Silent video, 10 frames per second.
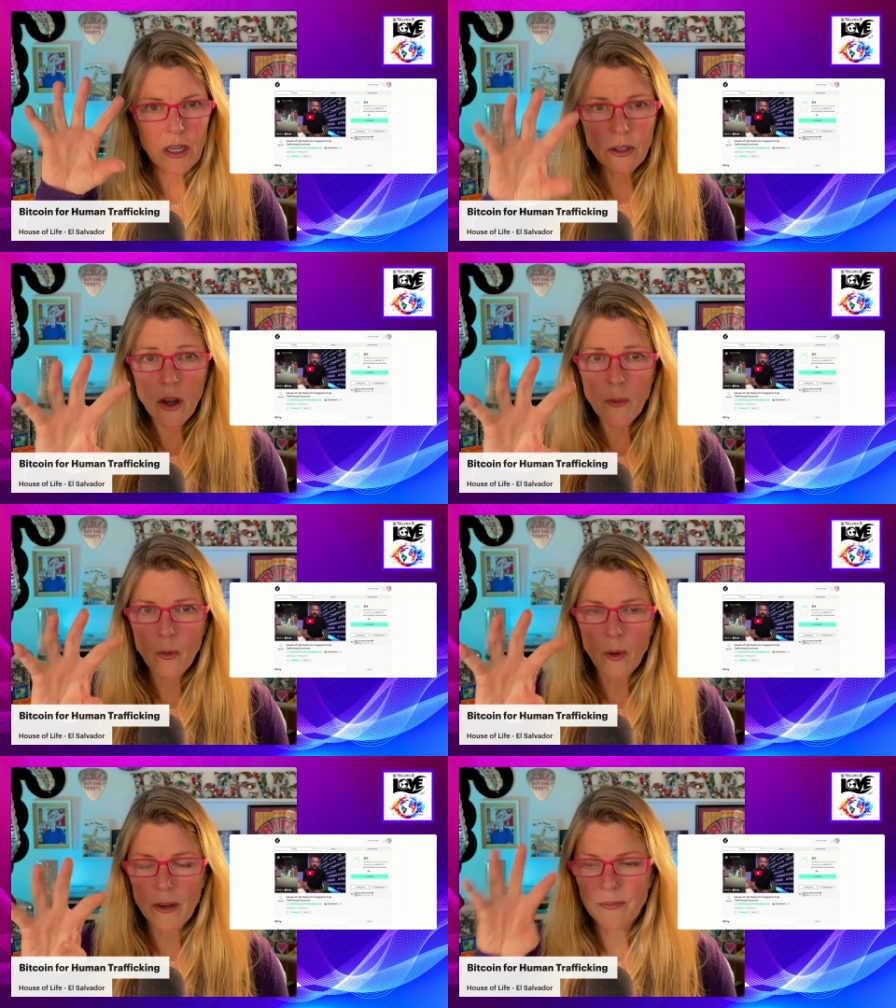Number
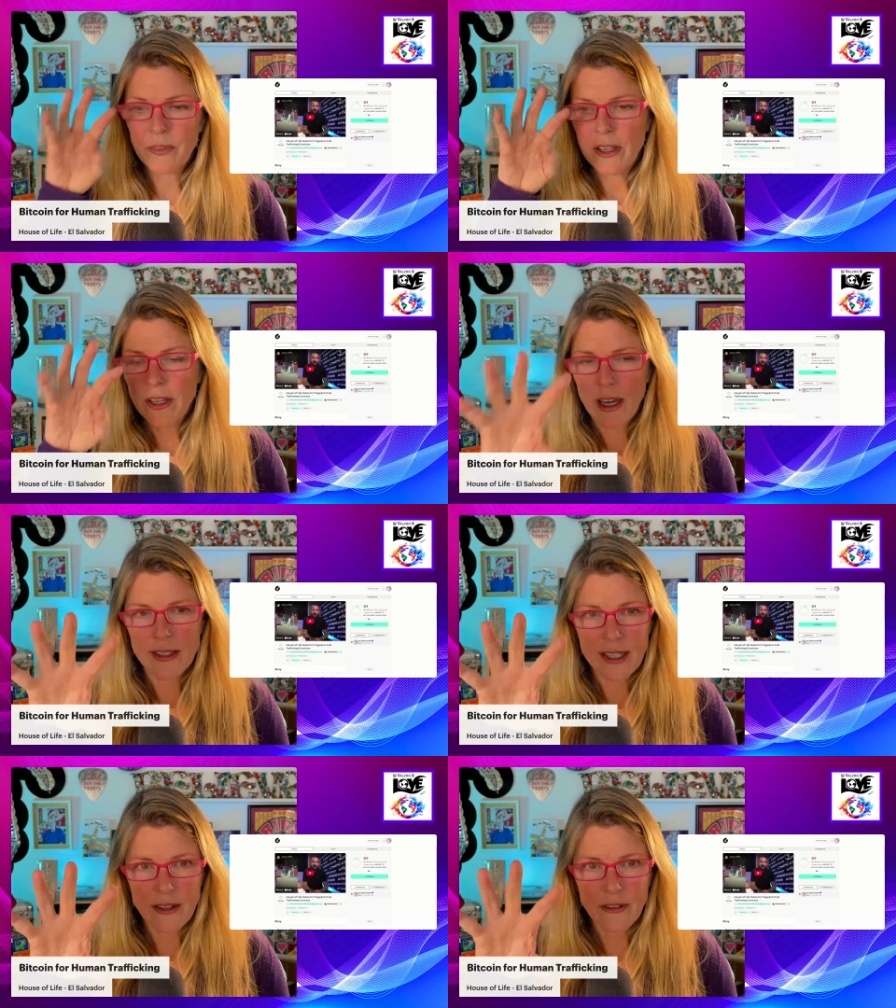1,
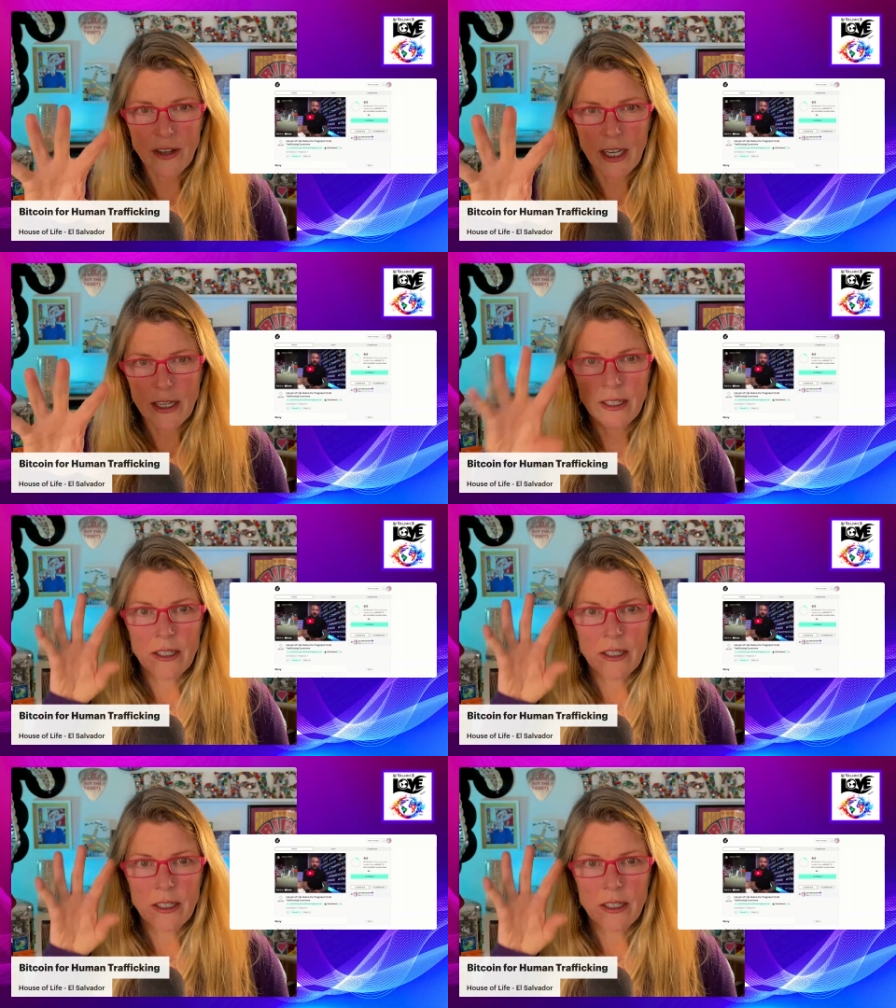identify